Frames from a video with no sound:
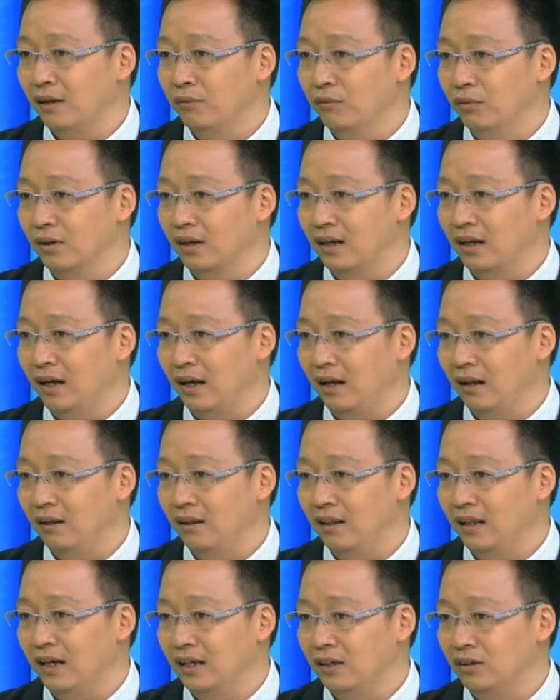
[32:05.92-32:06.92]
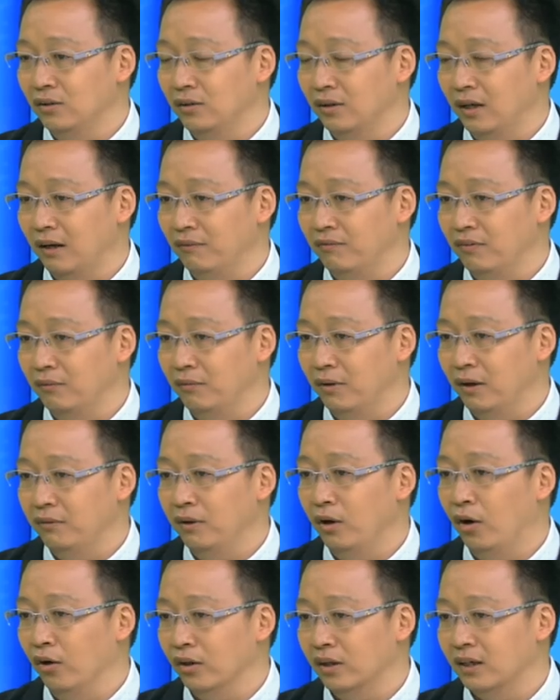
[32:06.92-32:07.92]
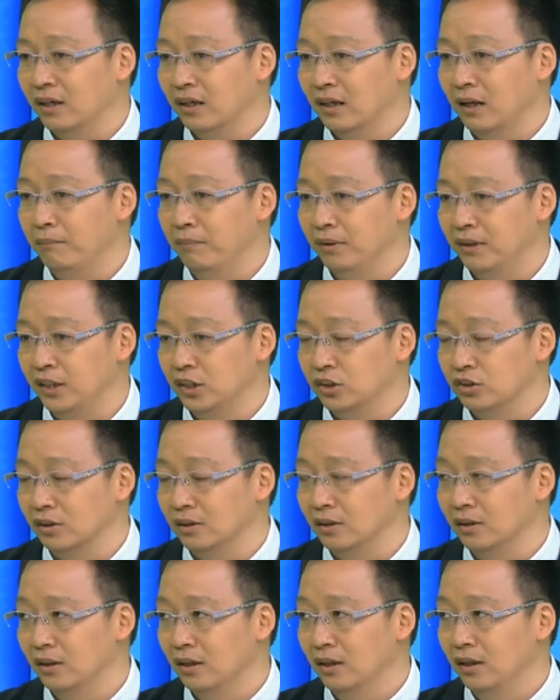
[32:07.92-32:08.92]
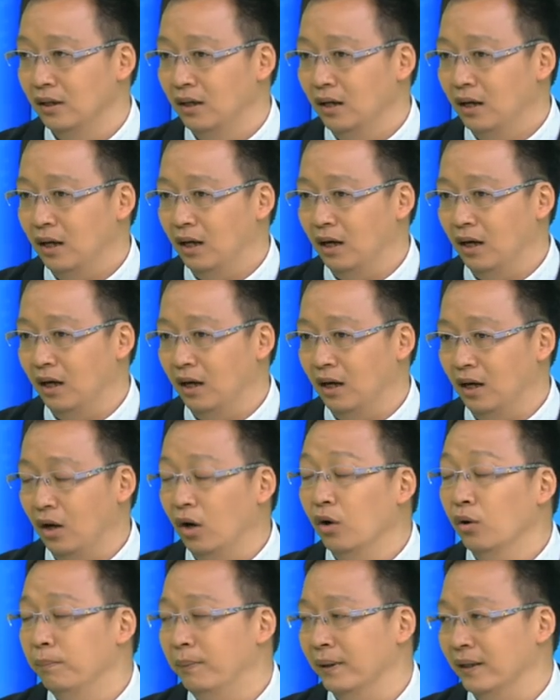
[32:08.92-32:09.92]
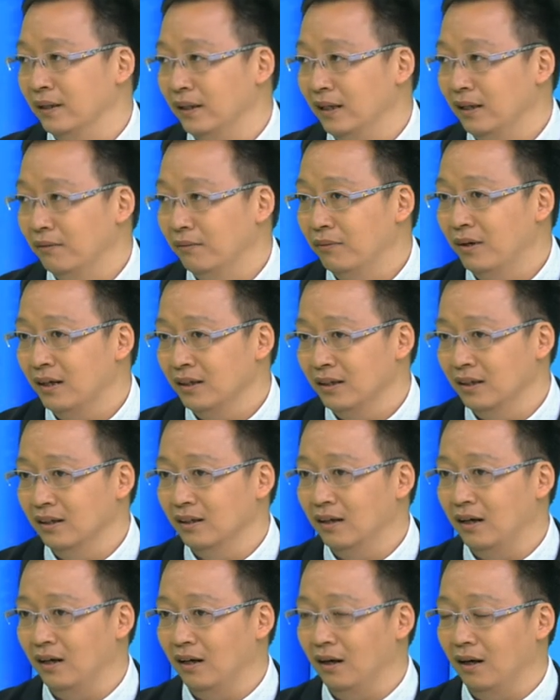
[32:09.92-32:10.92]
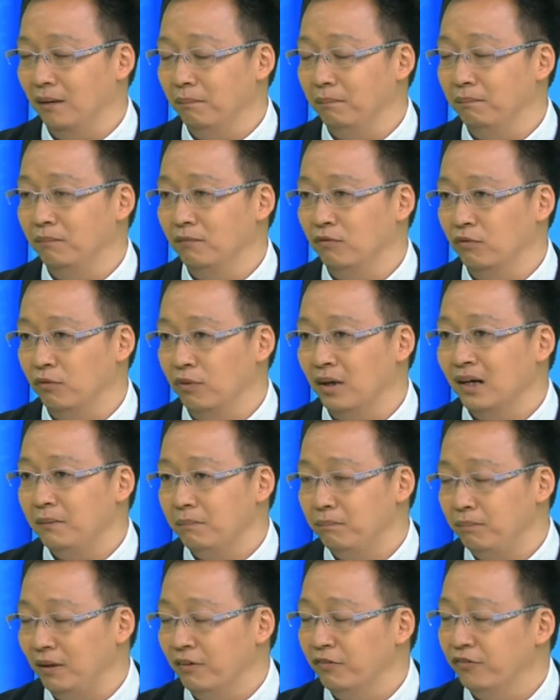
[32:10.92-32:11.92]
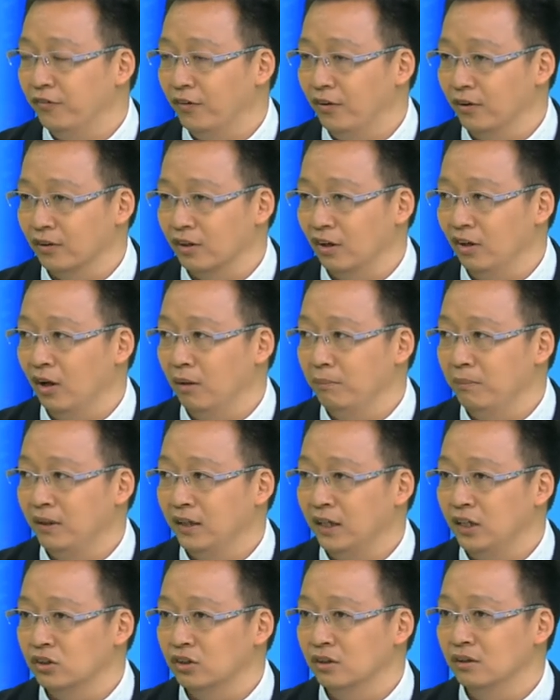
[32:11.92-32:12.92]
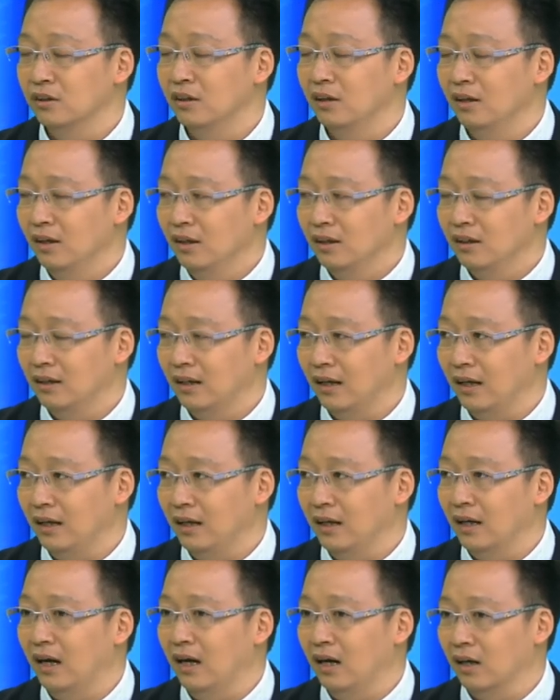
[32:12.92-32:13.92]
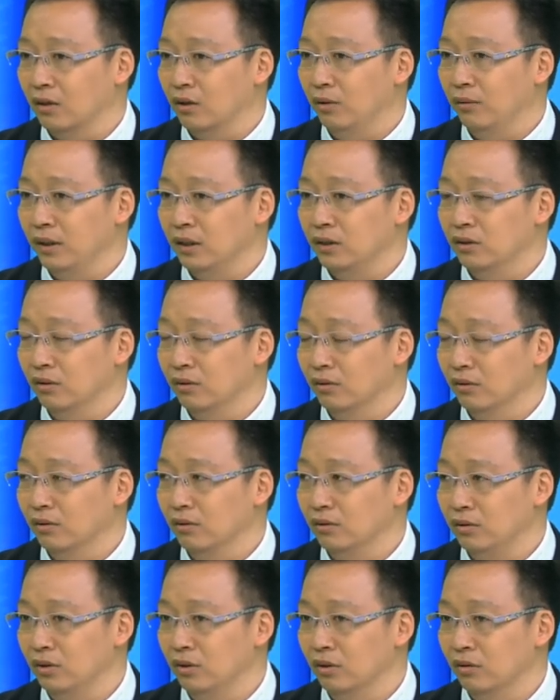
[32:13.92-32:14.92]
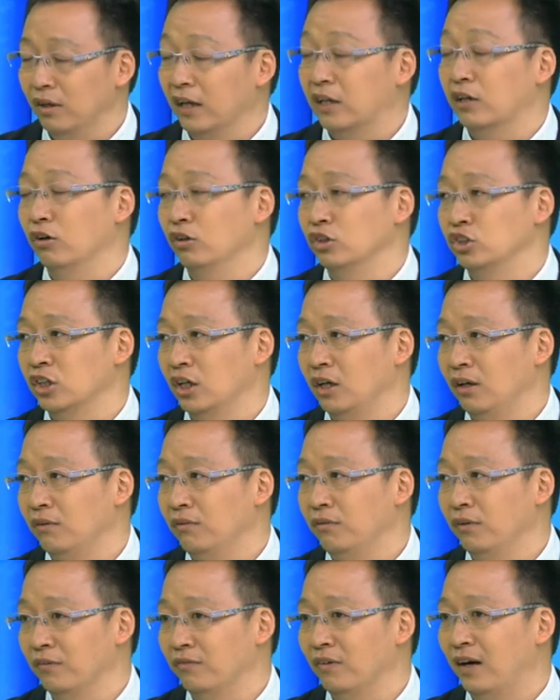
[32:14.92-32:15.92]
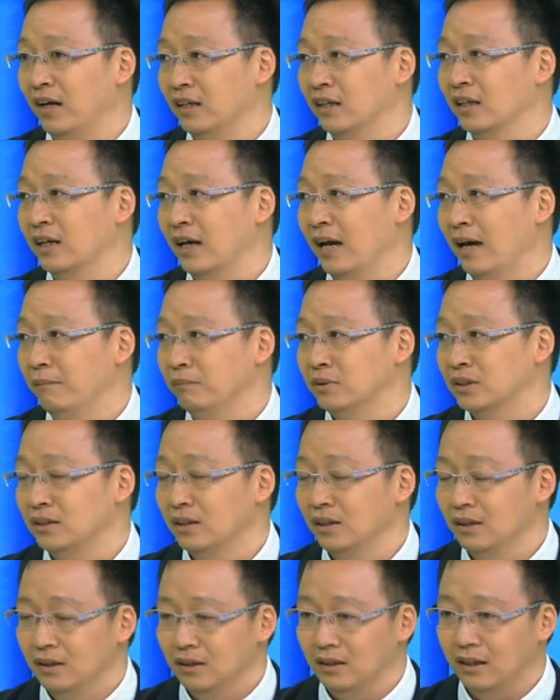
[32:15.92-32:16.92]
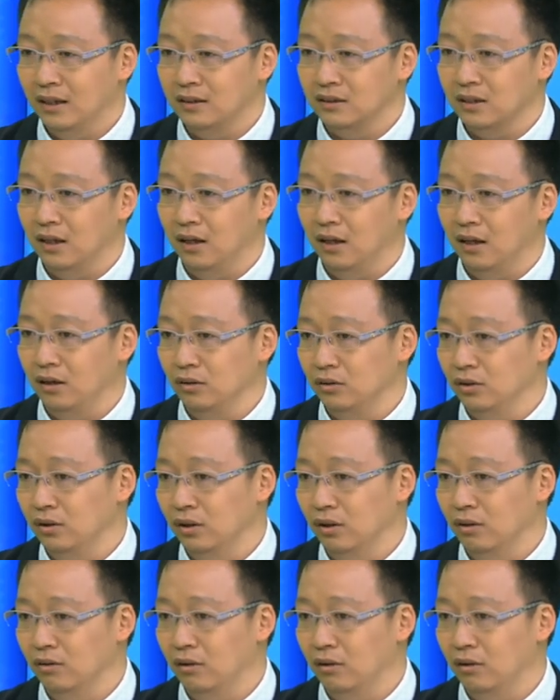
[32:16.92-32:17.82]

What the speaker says: they would like to have a very hot competition openly, rather. Right before the nomination, they are going to, you know, negotiate with other camps that to